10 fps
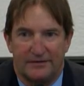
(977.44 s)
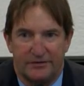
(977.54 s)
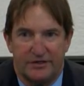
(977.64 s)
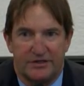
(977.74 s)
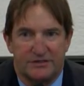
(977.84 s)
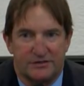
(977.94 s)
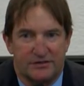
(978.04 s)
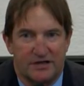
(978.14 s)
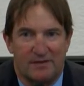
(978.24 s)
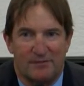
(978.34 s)
Yes, at the
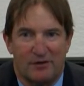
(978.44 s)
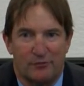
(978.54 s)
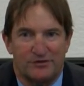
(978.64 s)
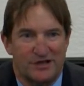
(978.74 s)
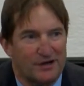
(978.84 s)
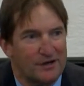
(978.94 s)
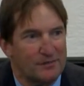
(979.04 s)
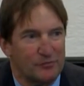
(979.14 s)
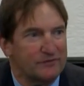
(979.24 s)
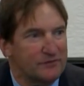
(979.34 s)
time I retired, I
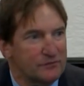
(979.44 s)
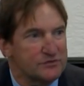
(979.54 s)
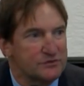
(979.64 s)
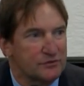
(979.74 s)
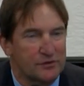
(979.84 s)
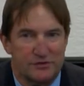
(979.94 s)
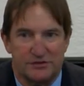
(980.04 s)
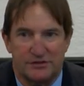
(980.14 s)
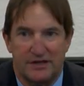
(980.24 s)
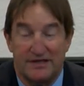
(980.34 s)
believe it was the
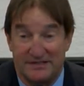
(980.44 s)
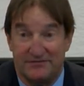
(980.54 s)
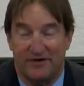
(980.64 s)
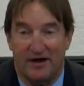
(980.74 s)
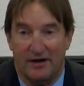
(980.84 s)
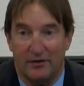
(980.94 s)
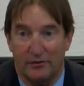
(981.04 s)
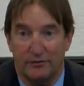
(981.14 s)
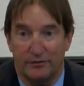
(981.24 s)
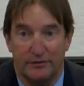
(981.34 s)
largest case
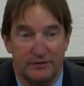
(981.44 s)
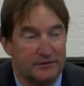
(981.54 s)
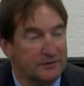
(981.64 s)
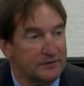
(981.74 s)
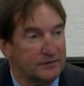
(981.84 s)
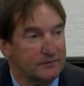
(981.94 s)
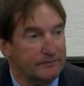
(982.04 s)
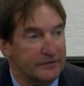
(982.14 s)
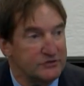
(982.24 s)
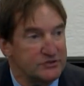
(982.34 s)
file in the
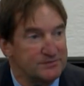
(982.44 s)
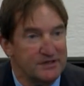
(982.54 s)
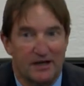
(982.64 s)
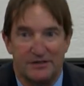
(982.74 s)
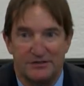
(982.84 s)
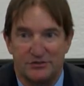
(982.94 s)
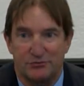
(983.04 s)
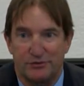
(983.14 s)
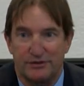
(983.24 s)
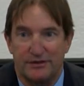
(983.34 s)
in GBI
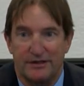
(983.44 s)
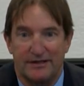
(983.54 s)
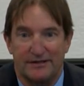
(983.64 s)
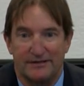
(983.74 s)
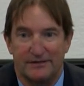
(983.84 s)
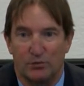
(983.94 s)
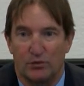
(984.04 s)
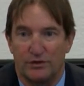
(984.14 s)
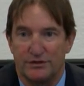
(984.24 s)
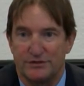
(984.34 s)
history, and it
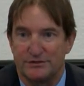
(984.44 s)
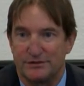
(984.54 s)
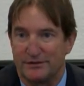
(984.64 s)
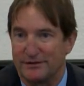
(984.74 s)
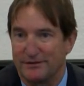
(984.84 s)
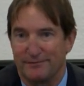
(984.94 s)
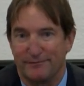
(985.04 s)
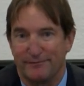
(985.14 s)
was uh,